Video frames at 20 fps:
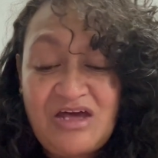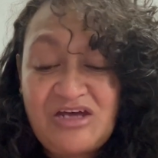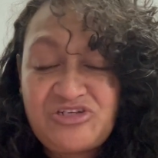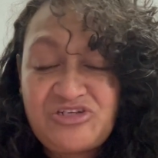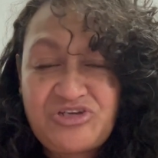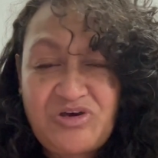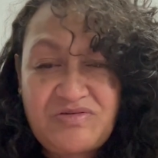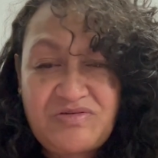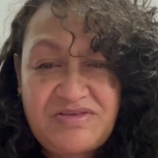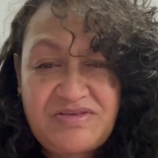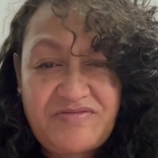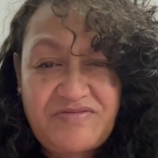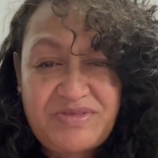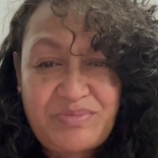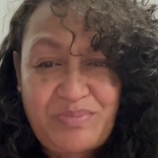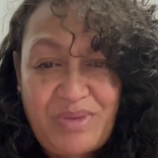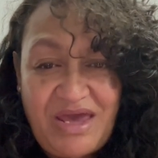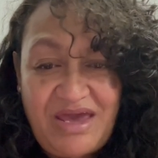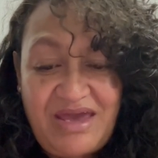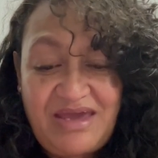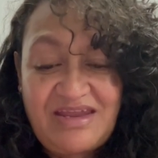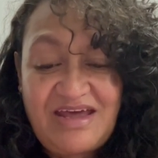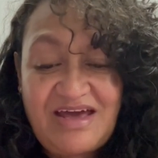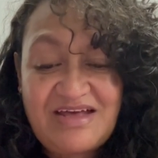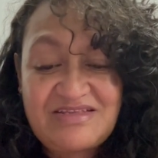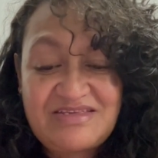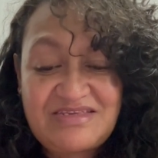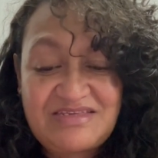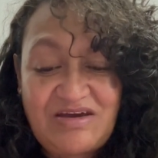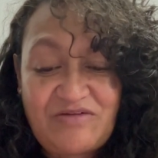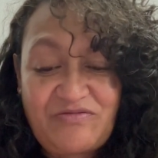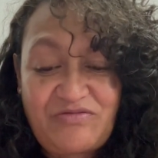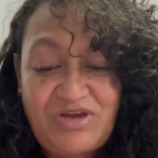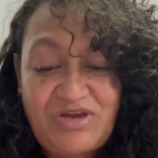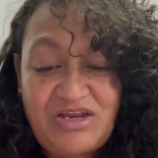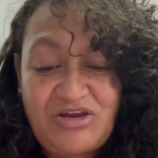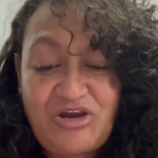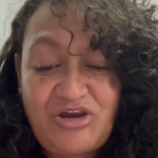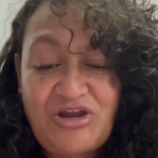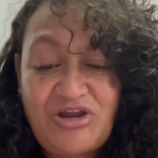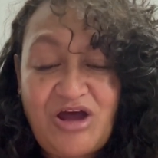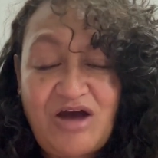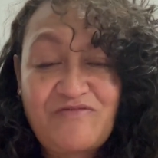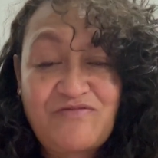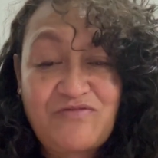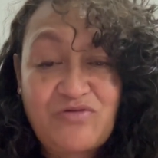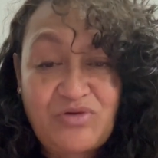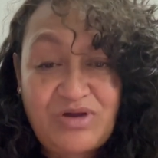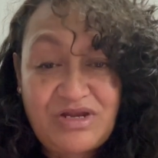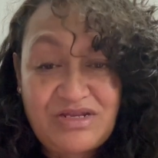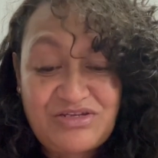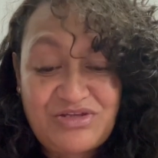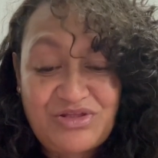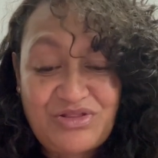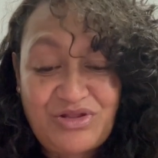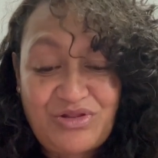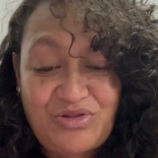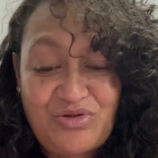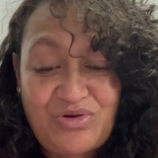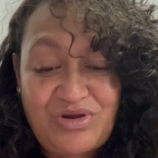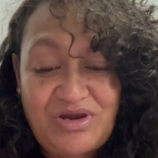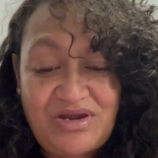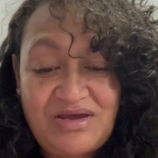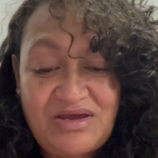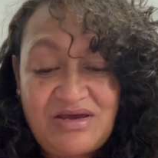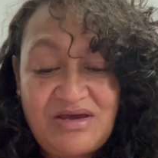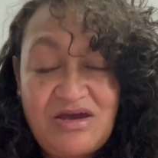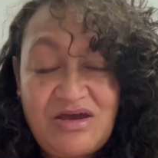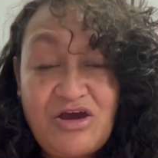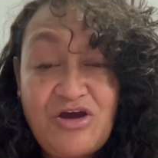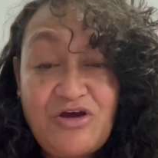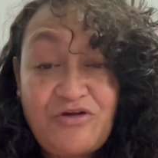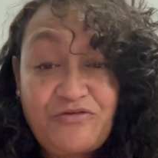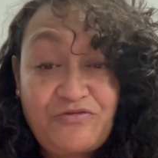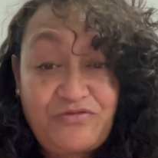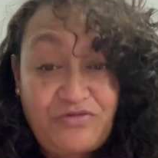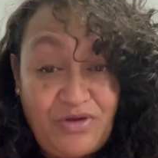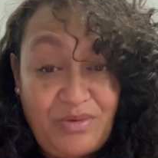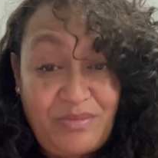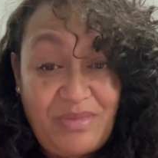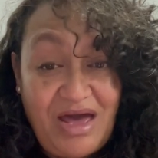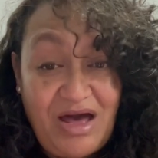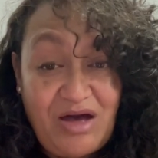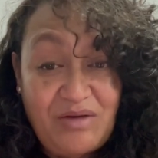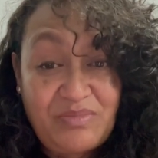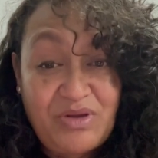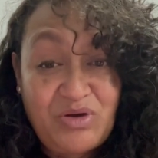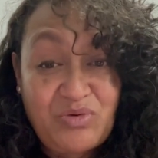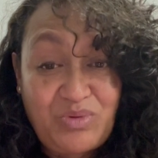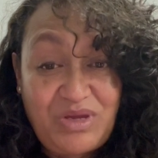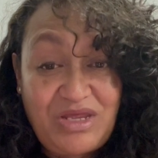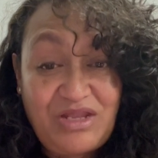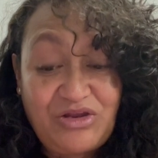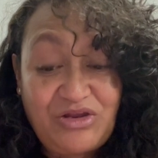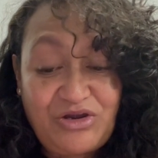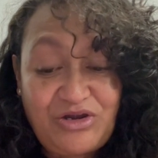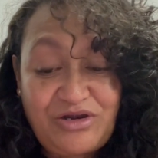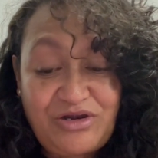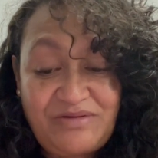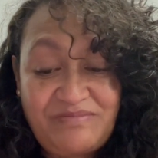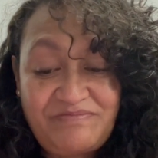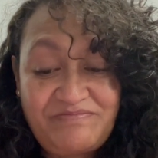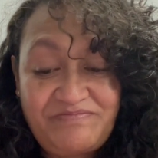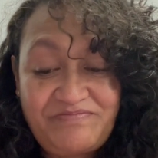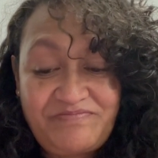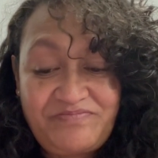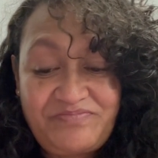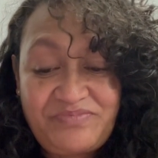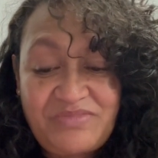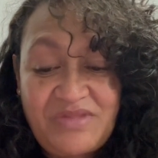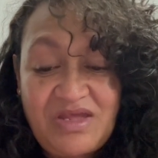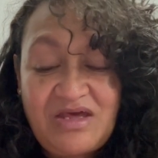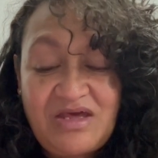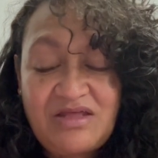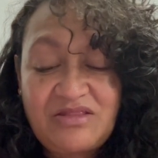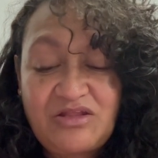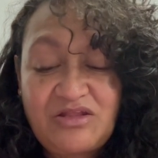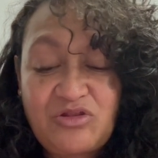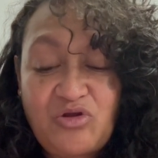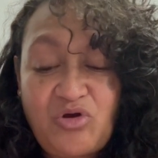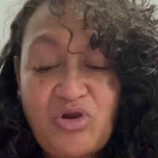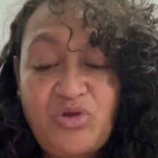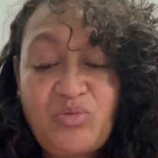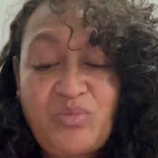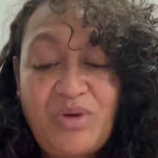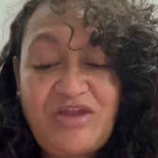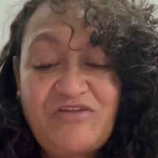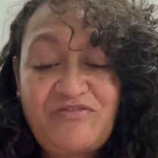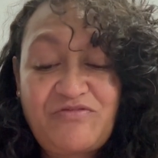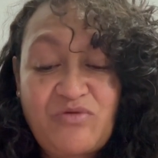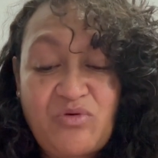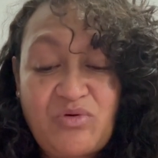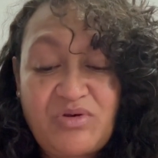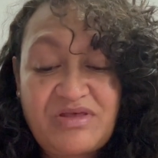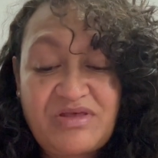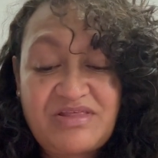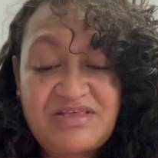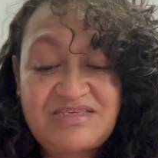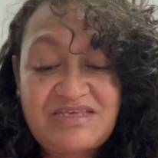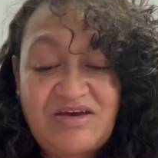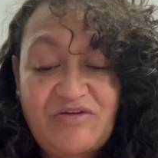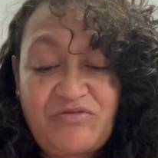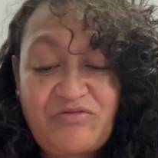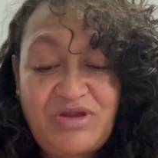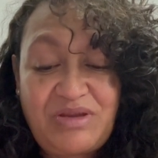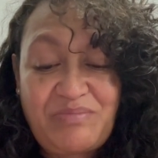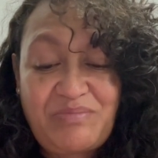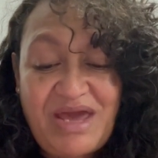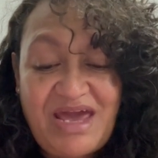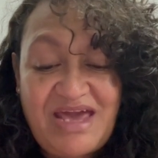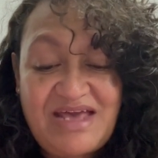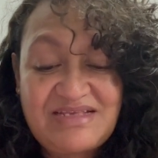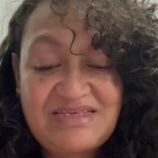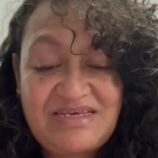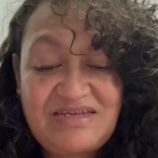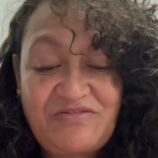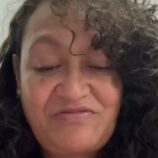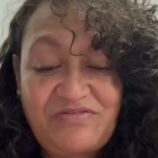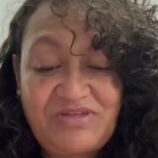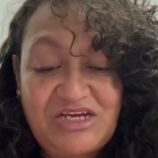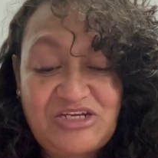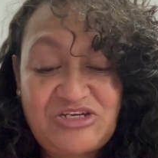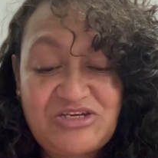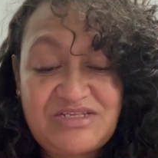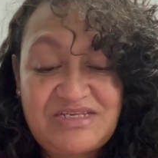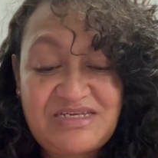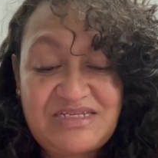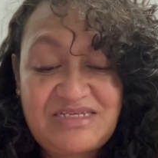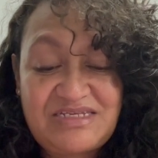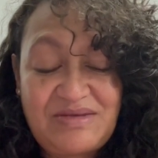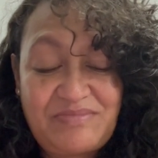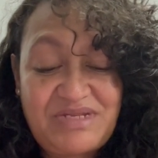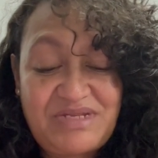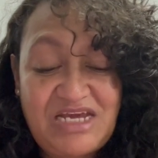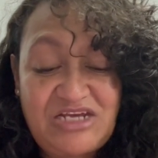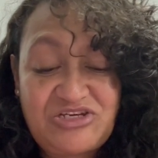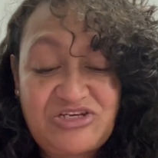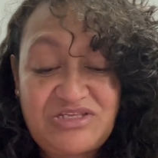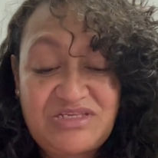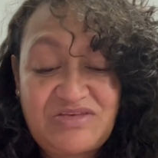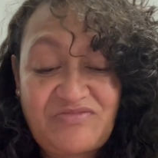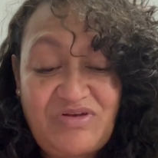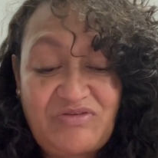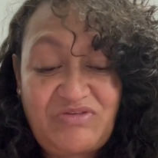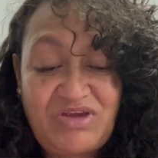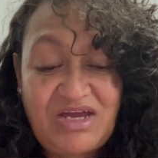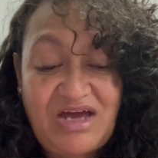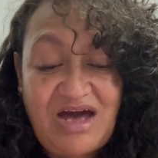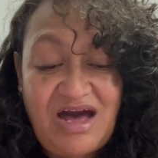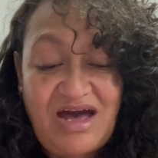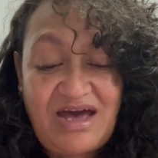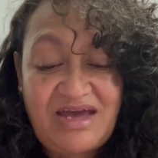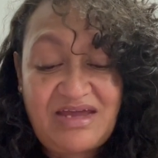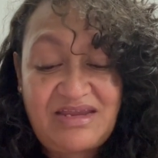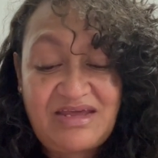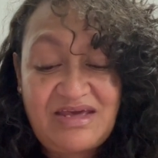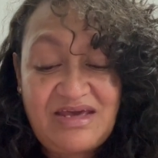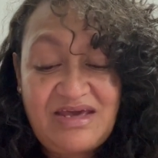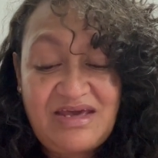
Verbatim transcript: Joseph's pain and suffering are not foreign to the Lord. From Alma we learn, "The Lord went forth suffering pains and afflictions and temptations of every kind,